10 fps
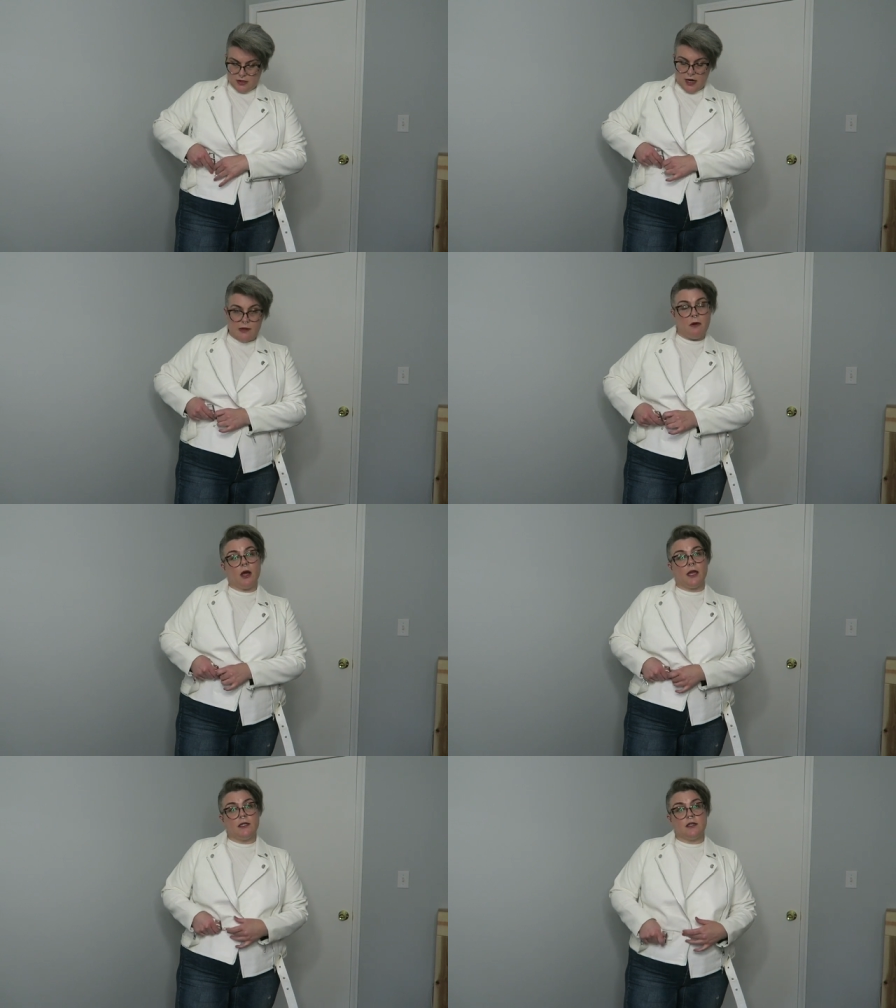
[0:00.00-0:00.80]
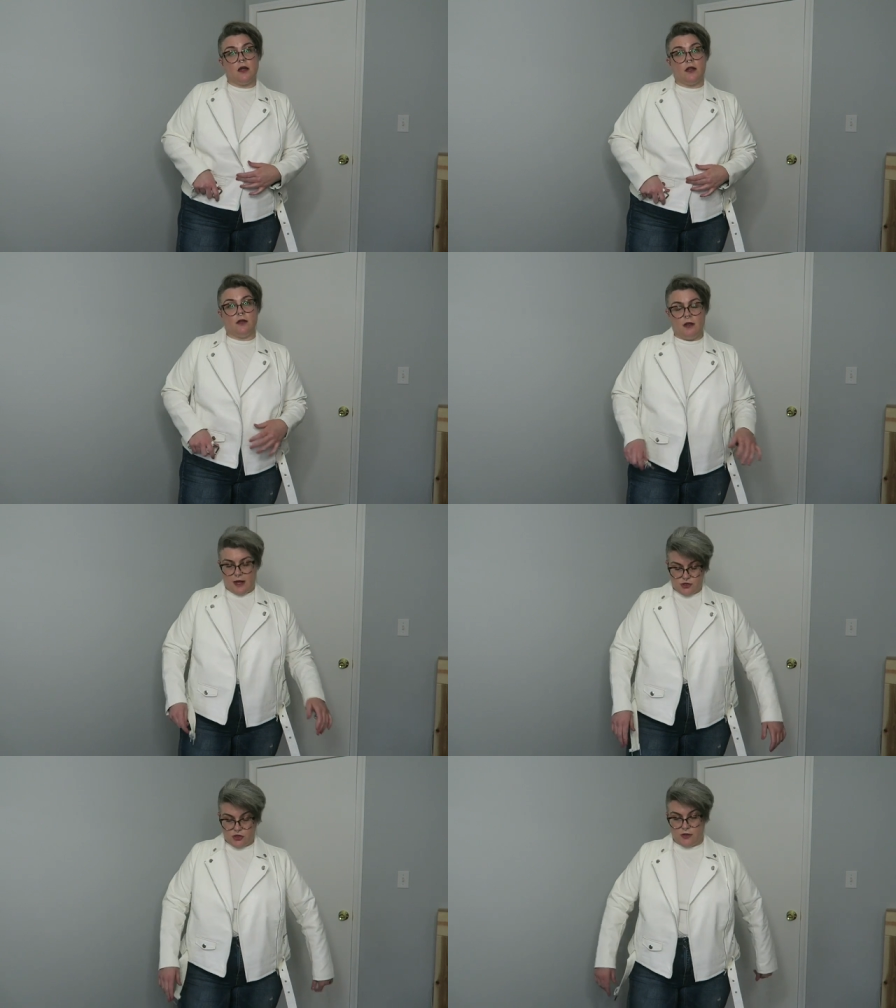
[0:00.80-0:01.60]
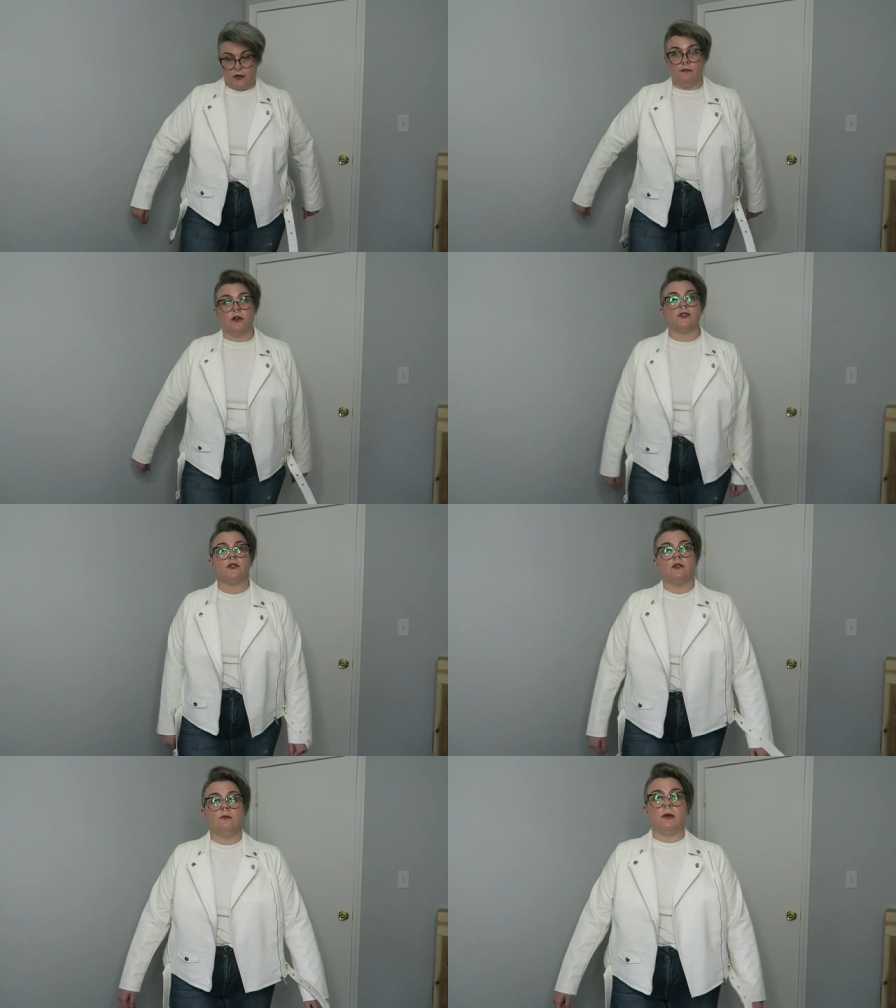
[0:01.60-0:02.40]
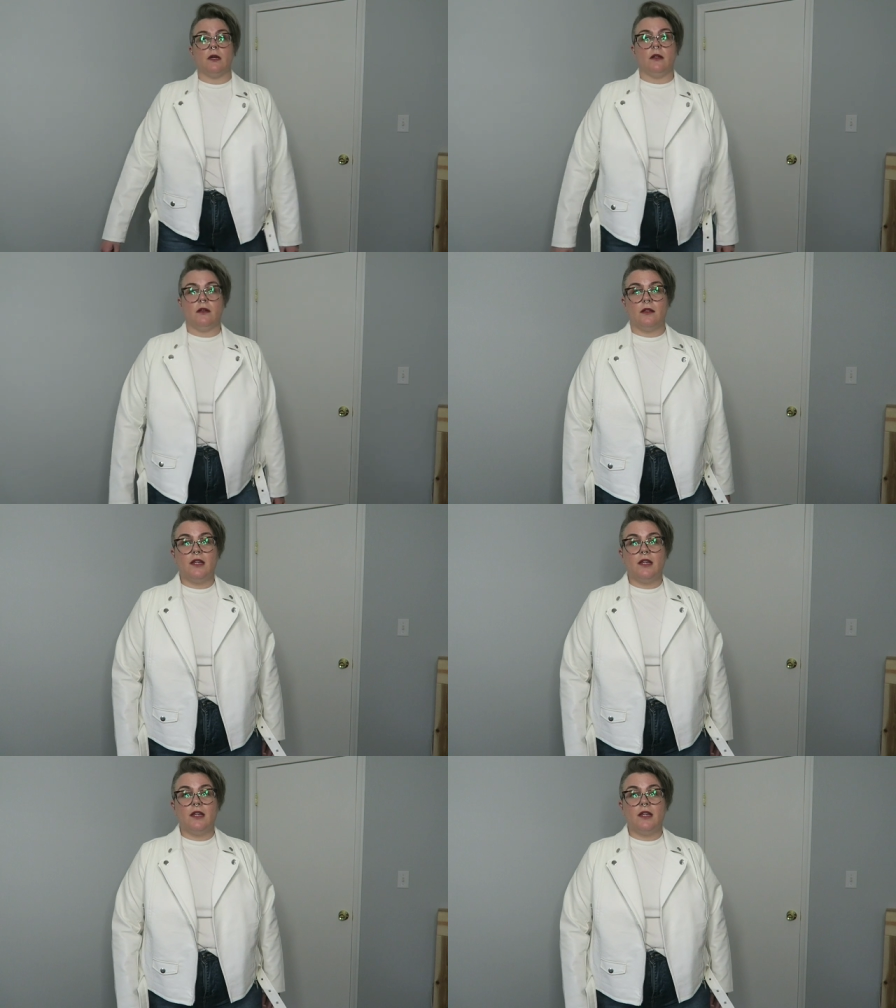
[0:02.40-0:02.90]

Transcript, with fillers: tiny pocket is not actually functional, but